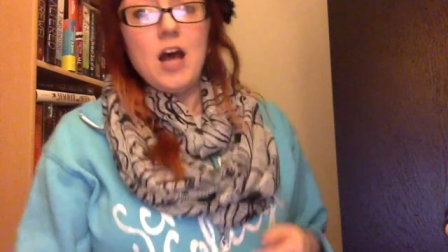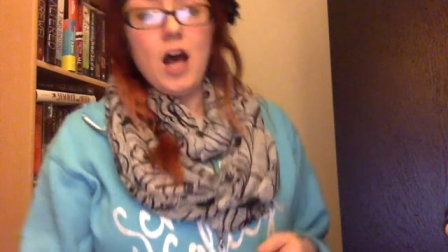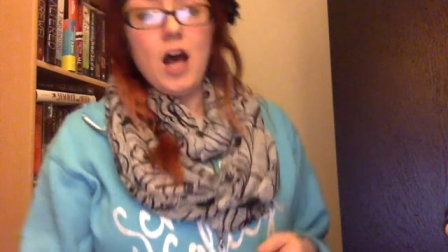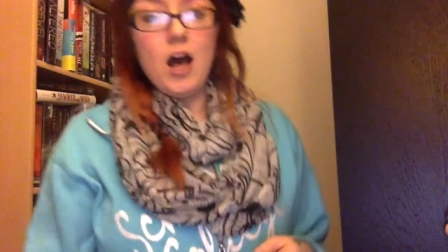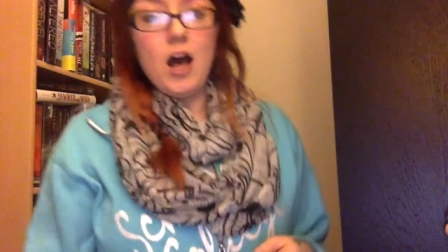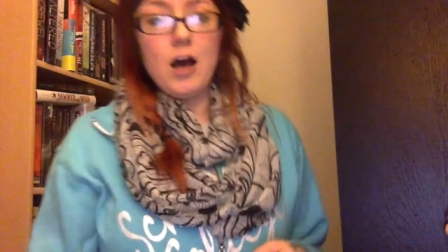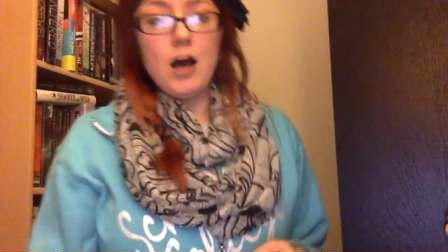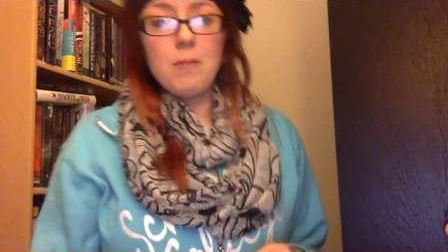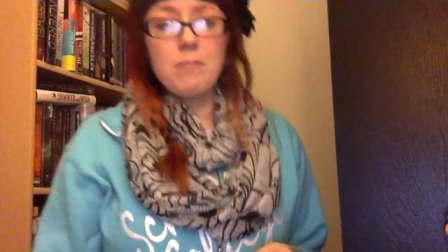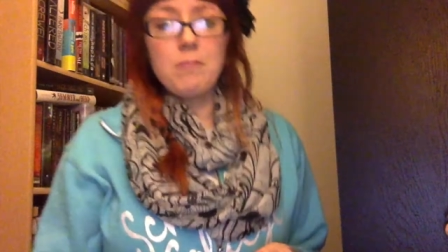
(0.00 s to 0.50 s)

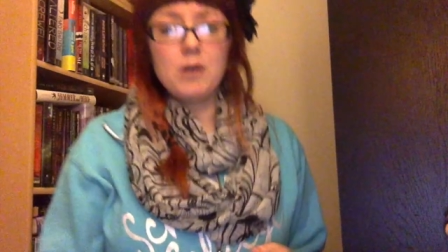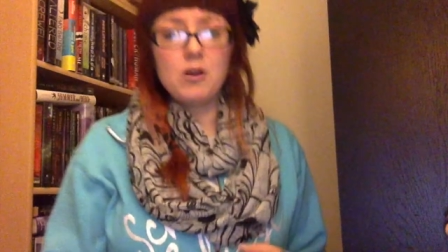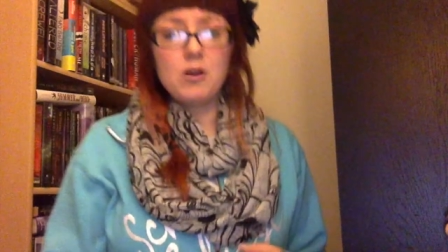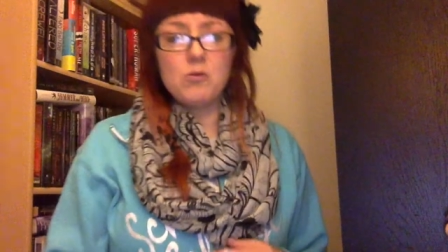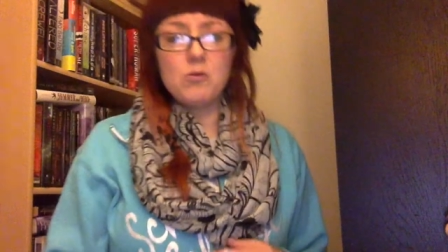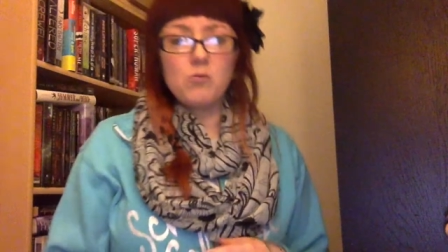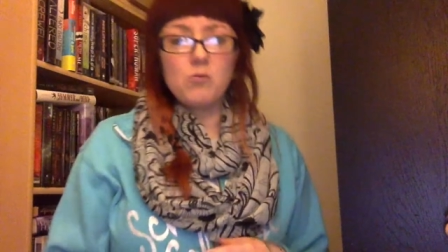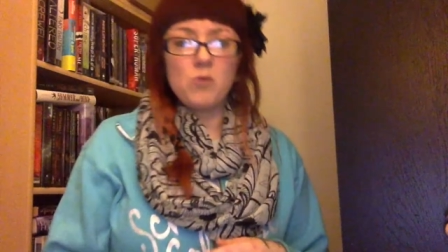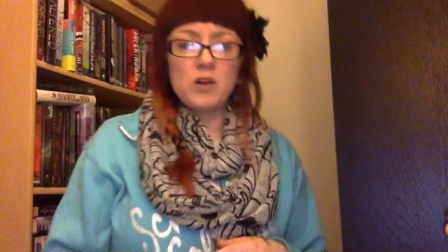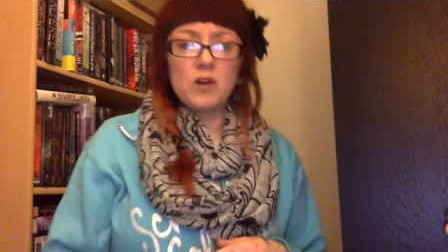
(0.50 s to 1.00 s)

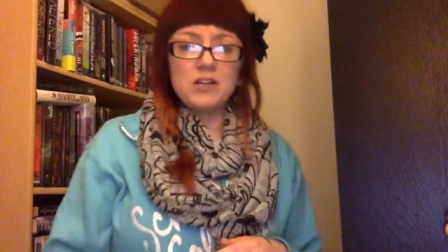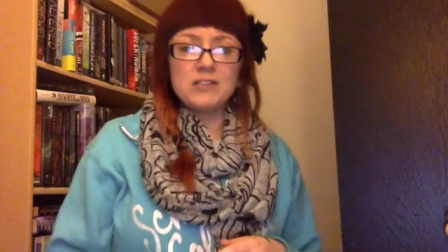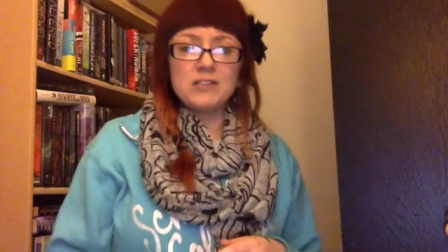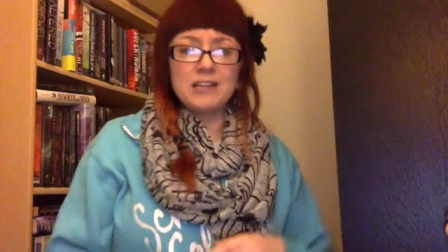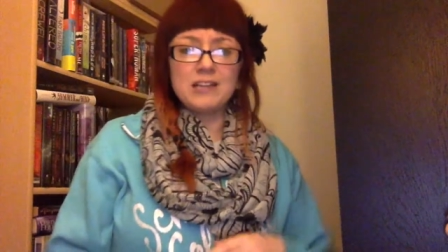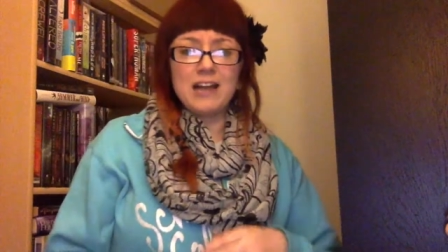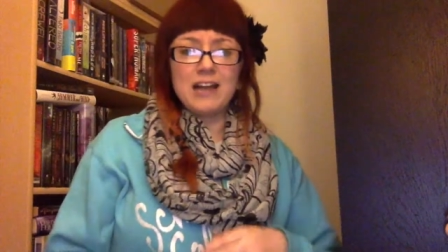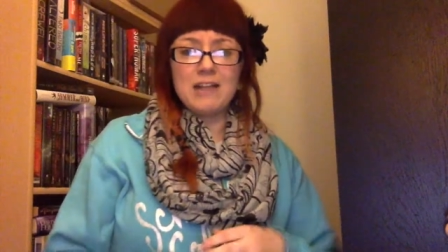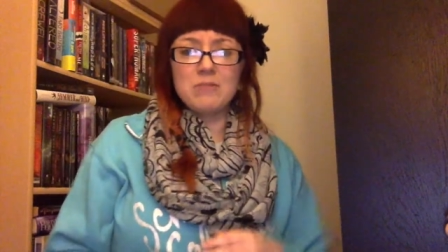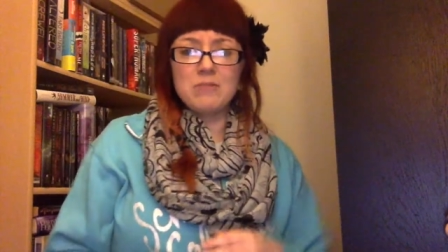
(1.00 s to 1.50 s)
But one
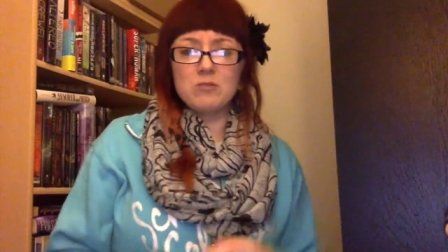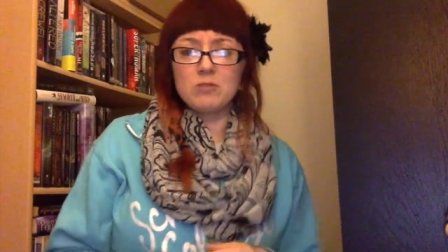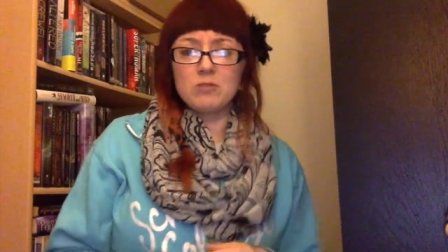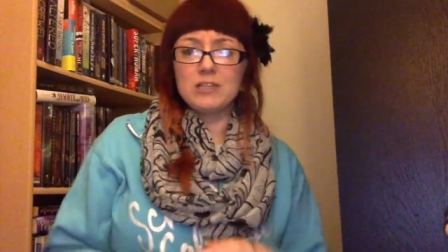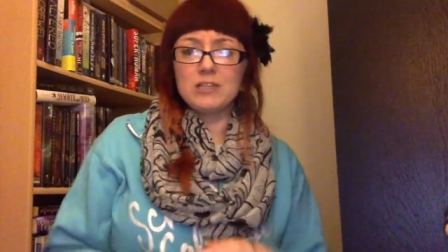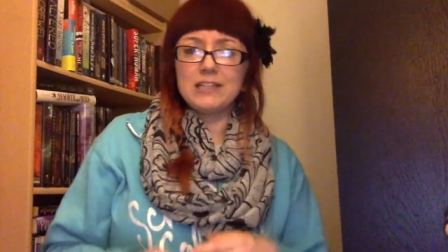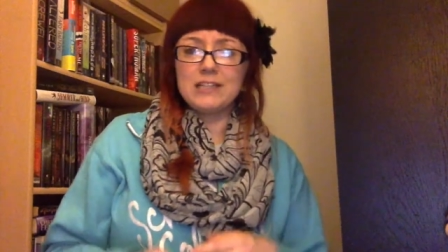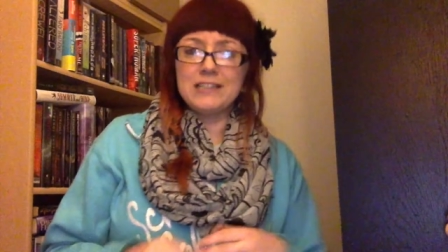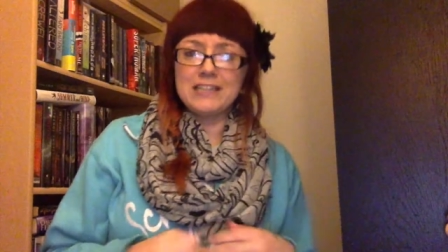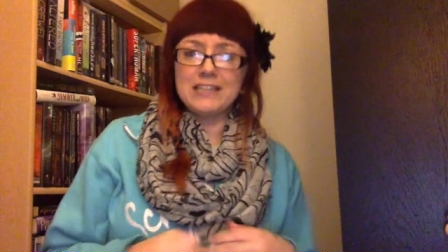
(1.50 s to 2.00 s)
that I've been
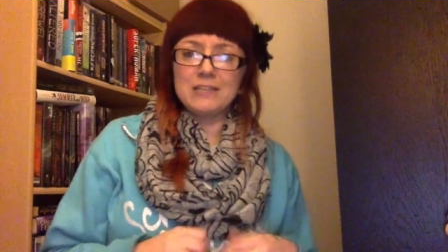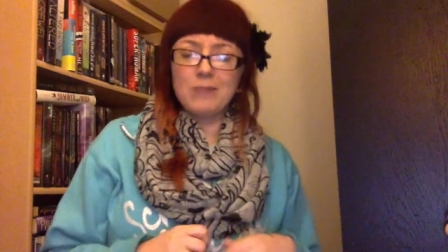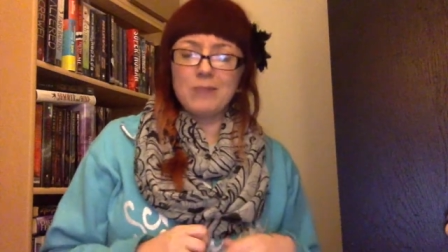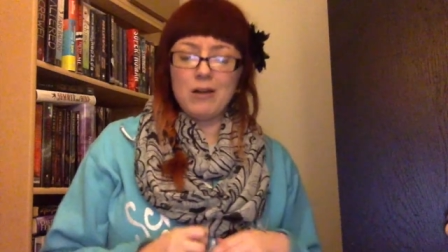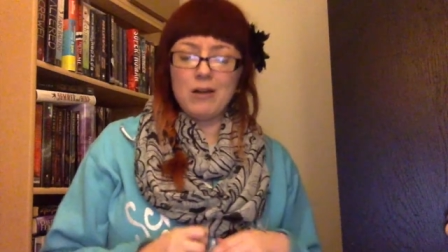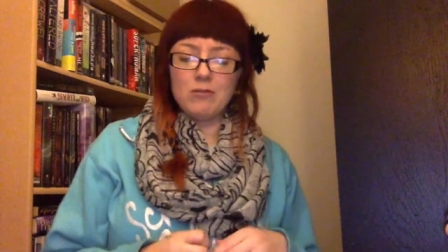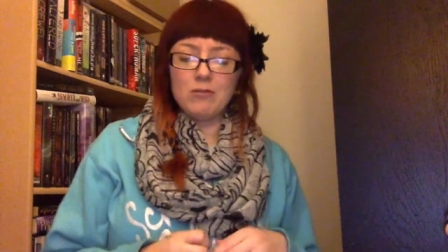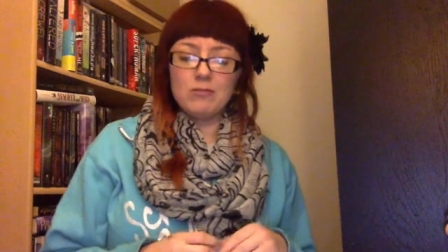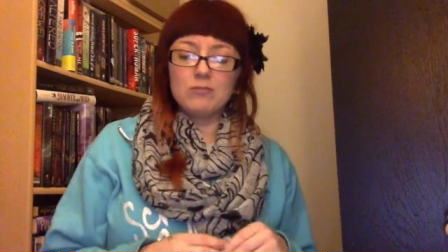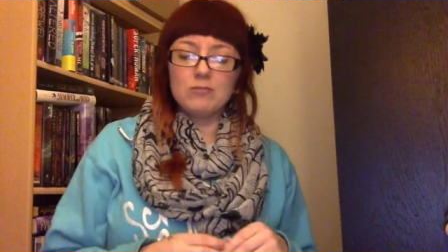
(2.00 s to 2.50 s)
really thinking
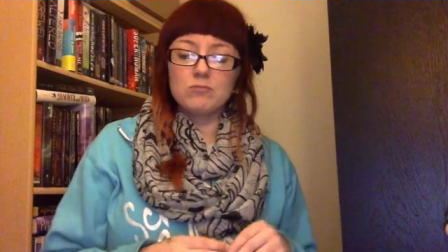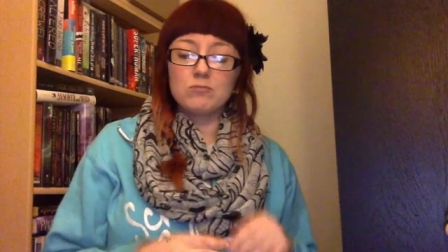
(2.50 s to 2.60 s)
about